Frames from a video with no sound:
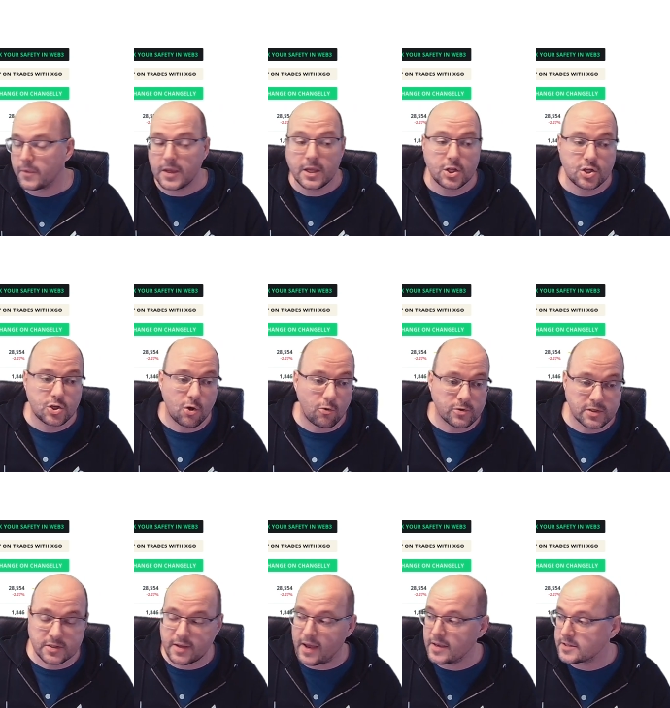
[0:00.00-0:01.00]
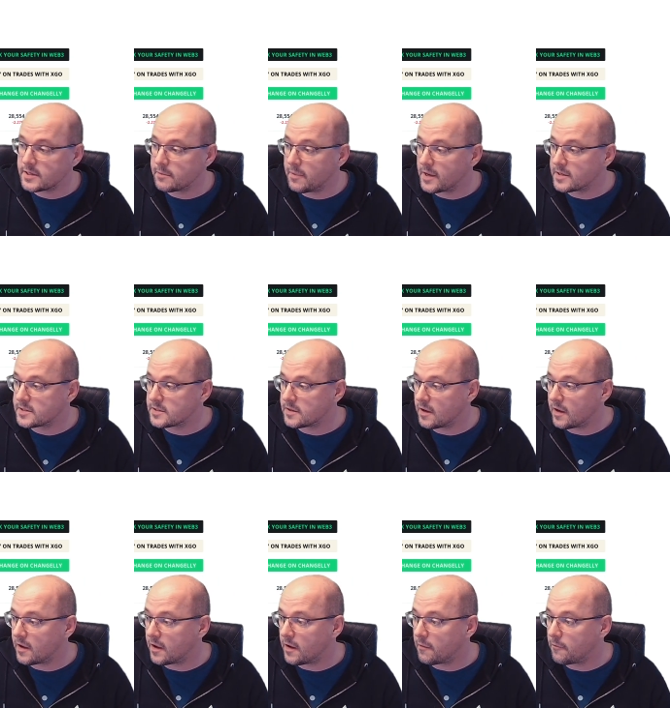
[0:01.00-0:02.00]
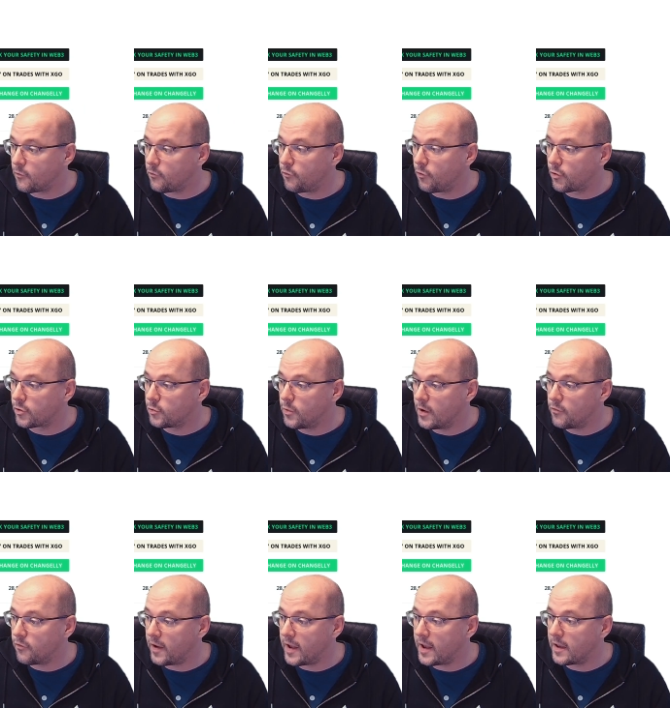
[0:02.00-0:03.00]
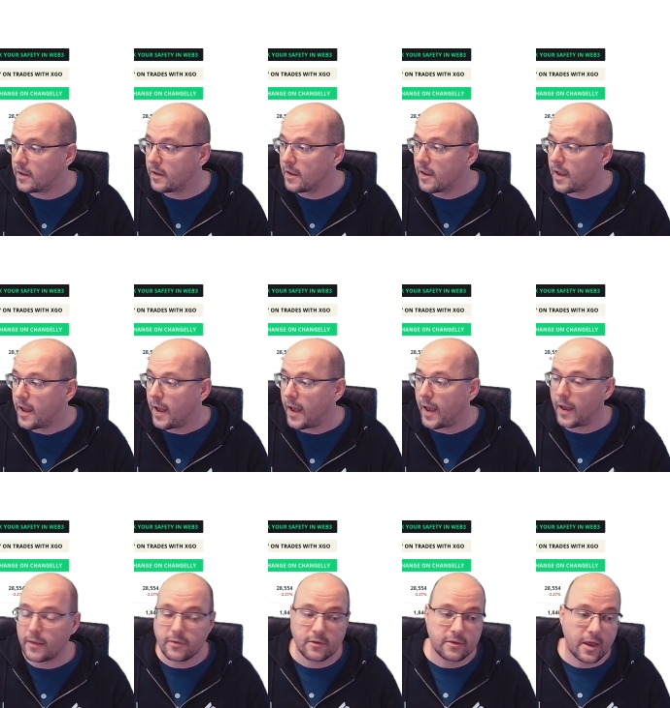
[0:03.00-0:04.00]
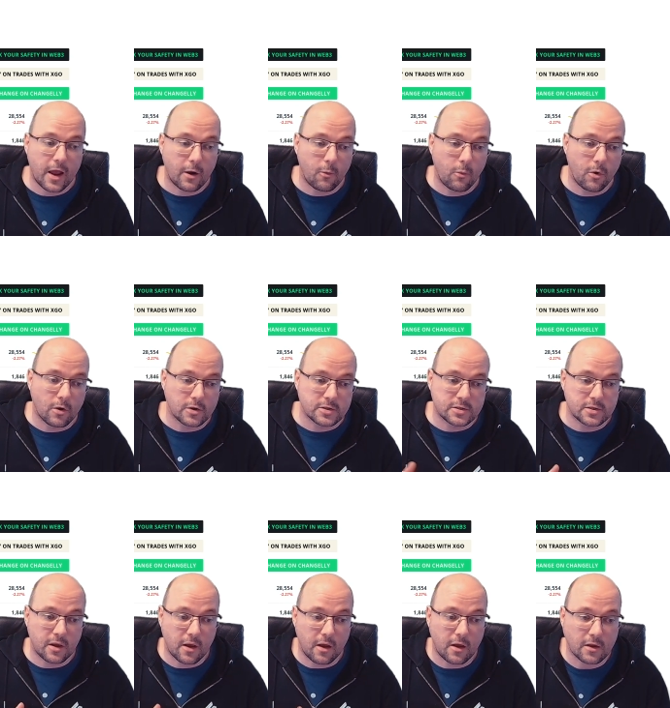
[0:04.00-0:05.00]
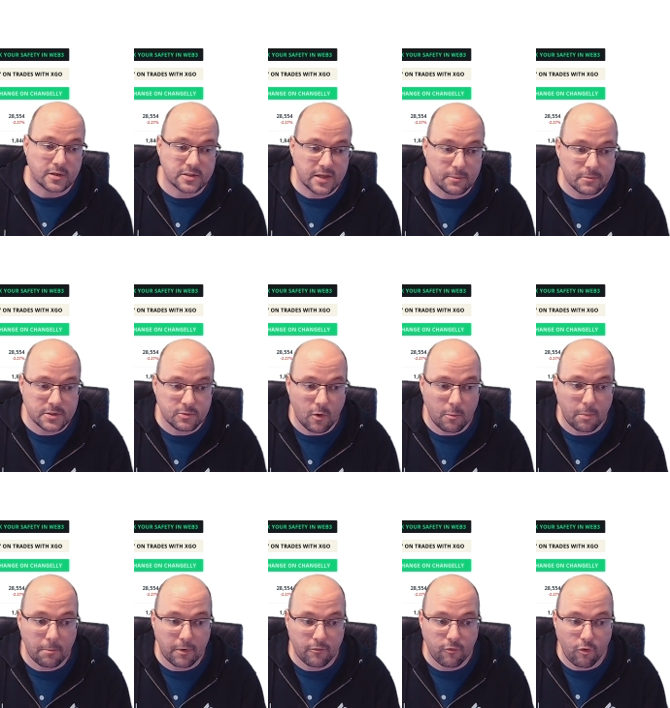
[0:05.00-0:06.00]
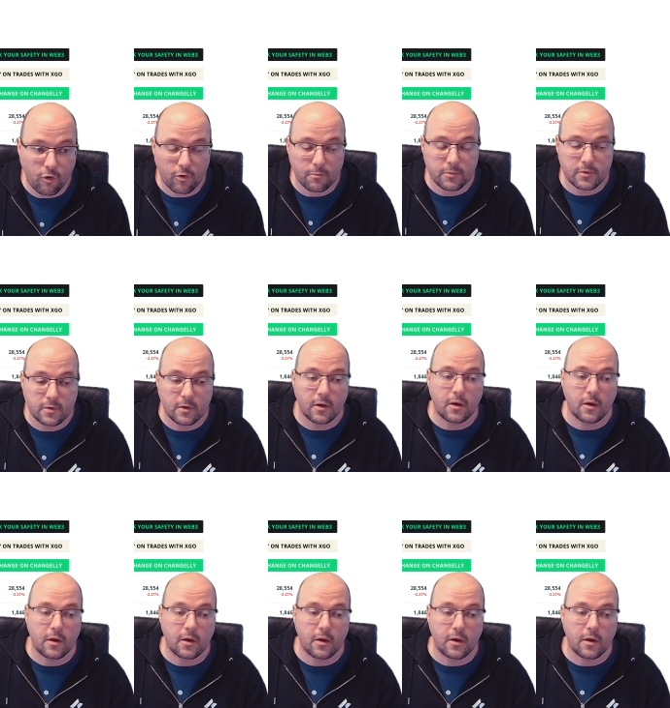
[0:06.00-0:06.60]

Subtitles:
He chose SMS for 2FA, and there was a SIM swap performed